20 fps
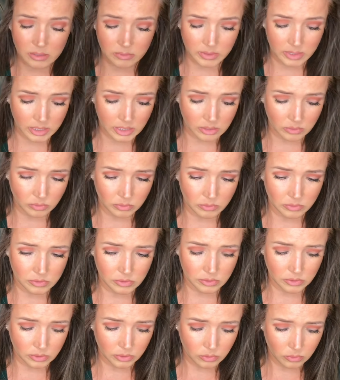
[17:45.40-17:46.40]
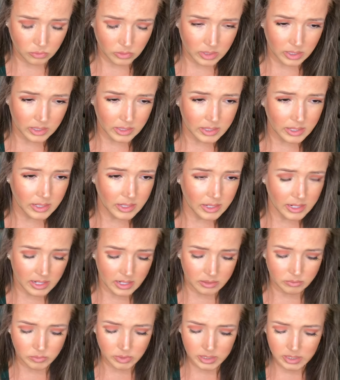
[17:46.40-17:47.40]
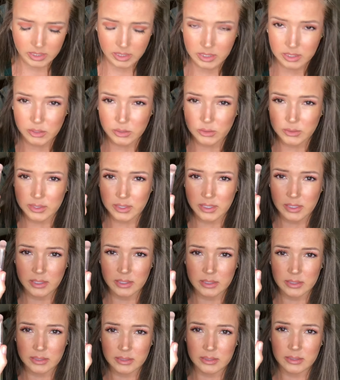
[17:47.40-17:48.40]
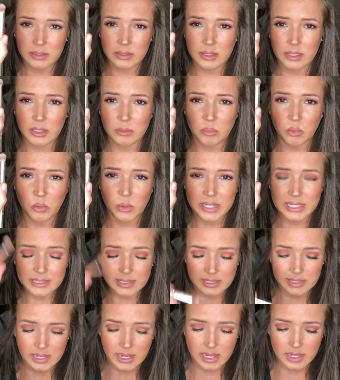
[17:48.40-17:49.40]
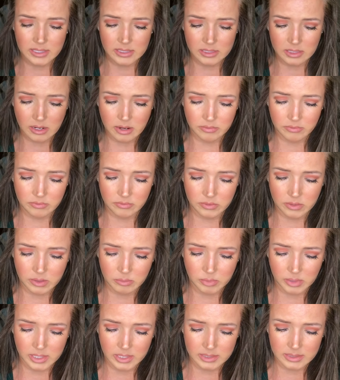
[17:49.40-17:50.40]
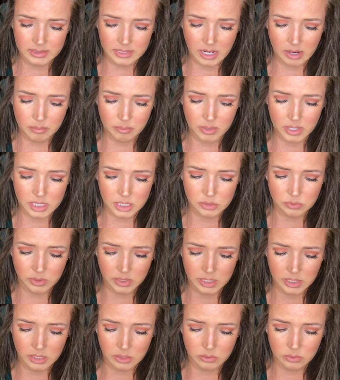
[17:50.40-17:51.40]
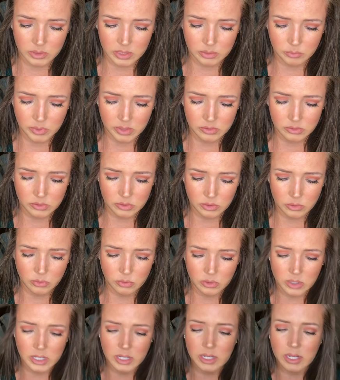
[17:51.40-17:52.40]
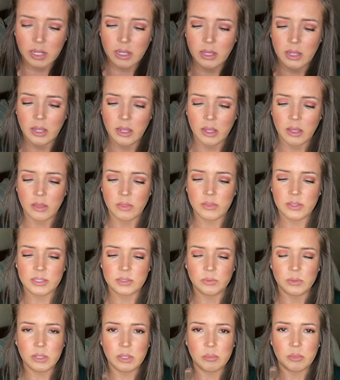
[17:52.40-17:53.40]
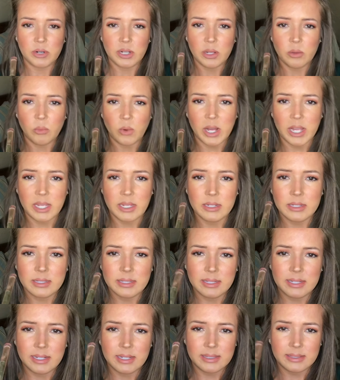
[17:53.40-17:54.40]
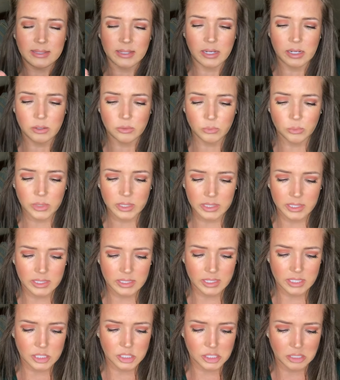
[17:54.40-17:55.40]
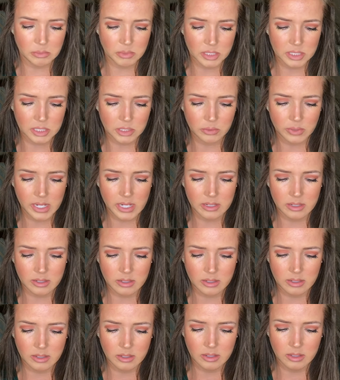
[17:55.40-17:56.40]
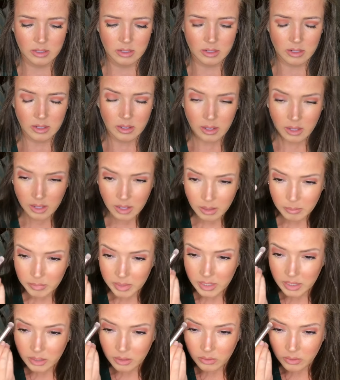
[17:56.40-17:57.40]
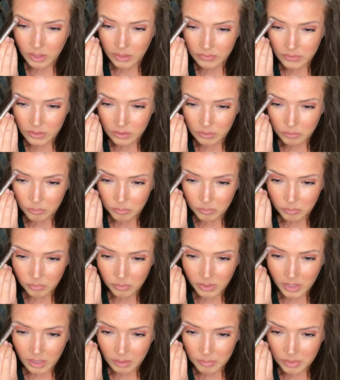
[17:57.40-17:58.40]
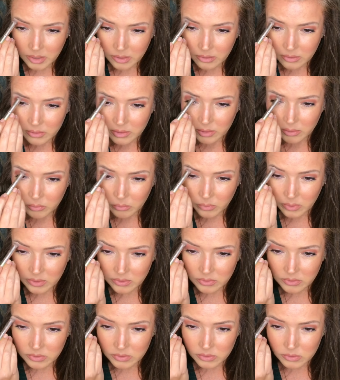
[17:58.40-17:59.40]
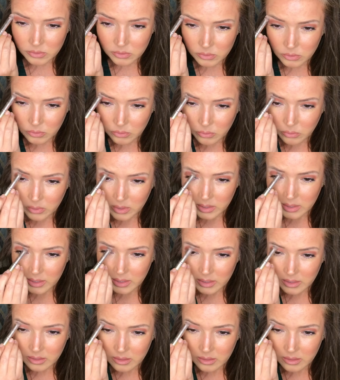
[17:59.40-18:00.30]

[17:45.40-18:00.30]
gonna go in with Unicorn, and we're gonna use the pointy end of the blend and tap brush. We're gonna go in with Unicorn, this really pretty white. It's got a really nice shimmer to it. I'm gonna go on the brow bone with Unicorn.